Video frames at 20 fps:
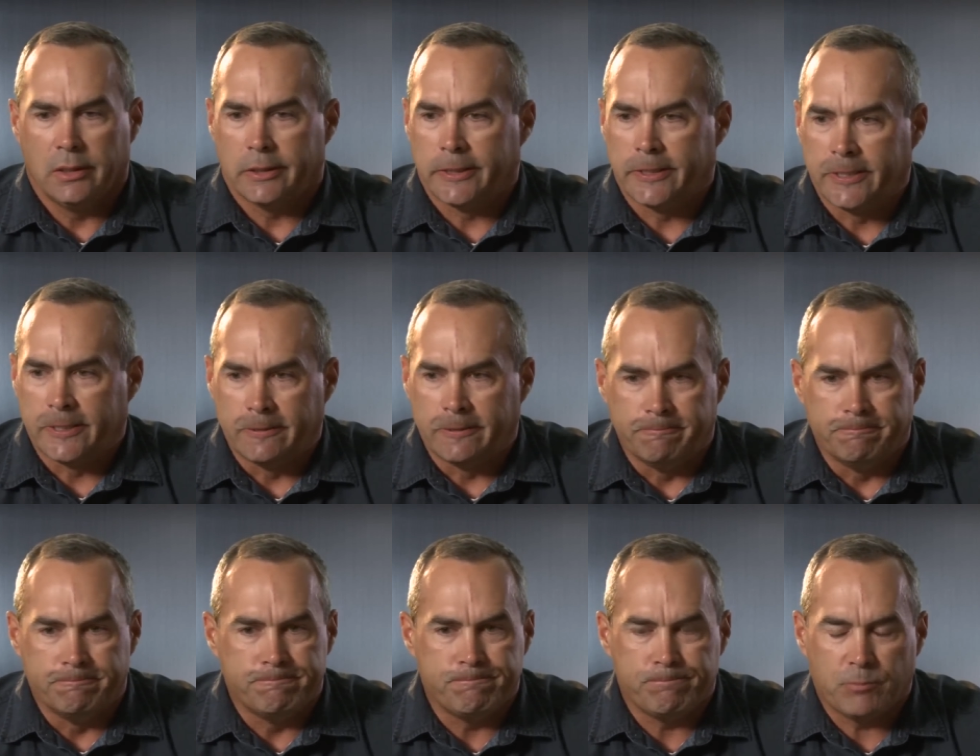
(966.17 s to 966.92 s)

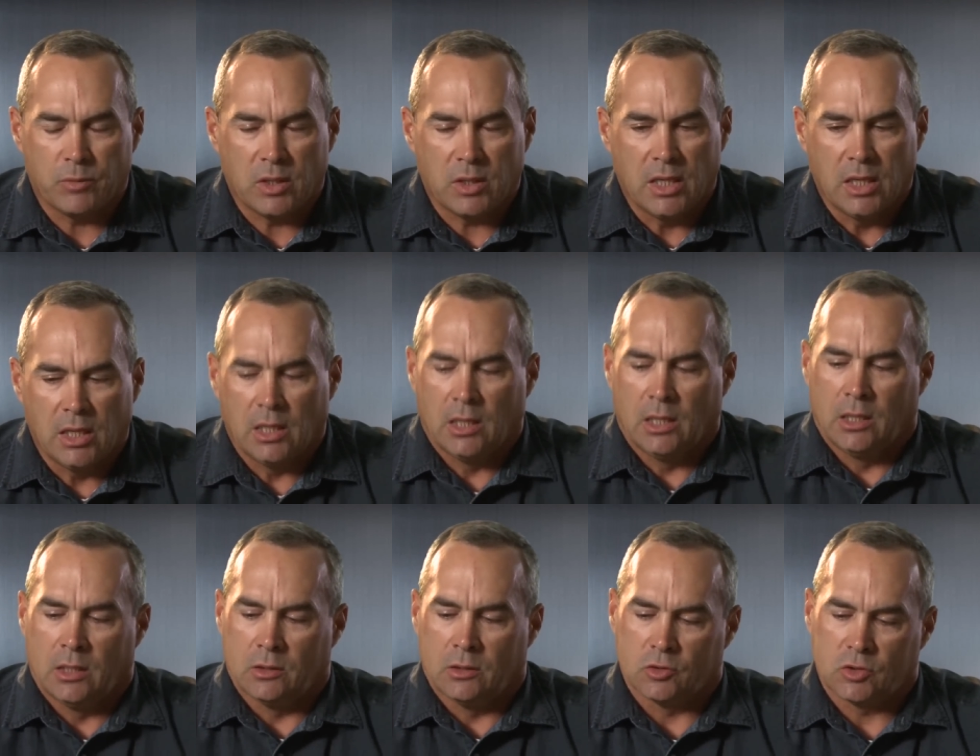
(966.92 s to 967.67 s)

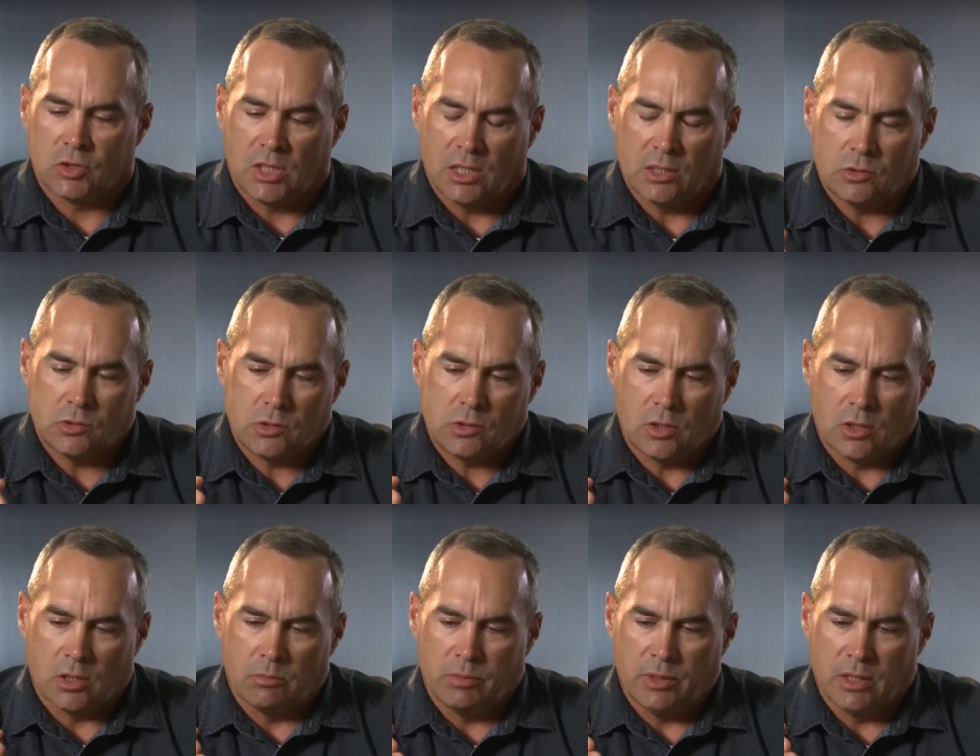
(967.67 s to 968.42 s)
Those kids
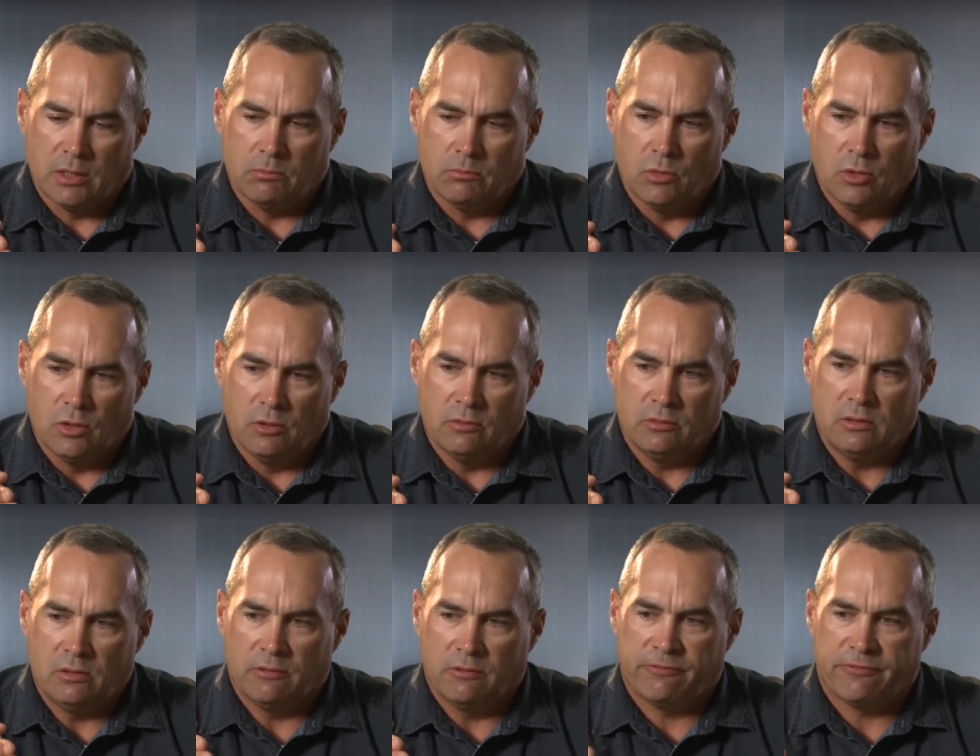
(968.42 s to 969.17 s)
could have been
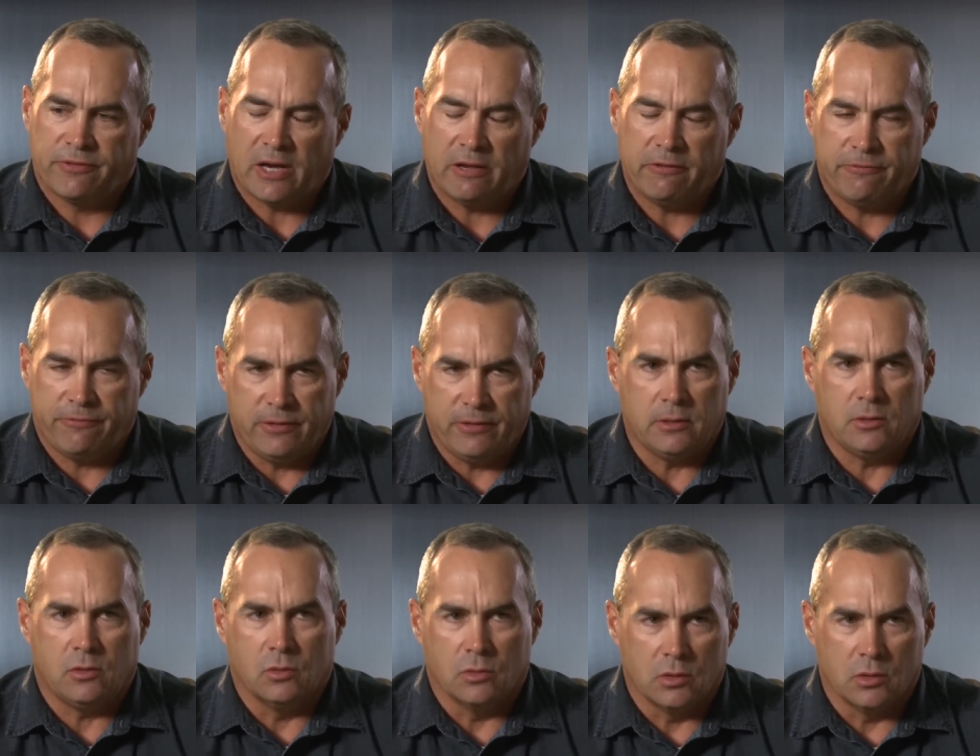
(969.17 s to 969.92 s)
moved 5
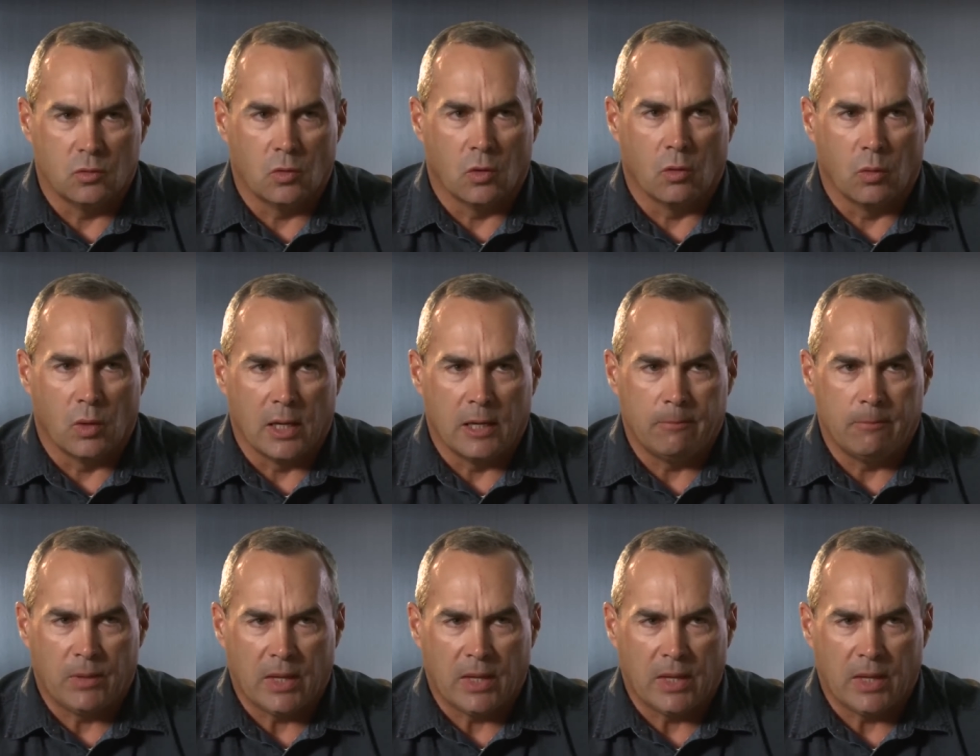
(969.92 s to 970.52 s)
feet to a doorway,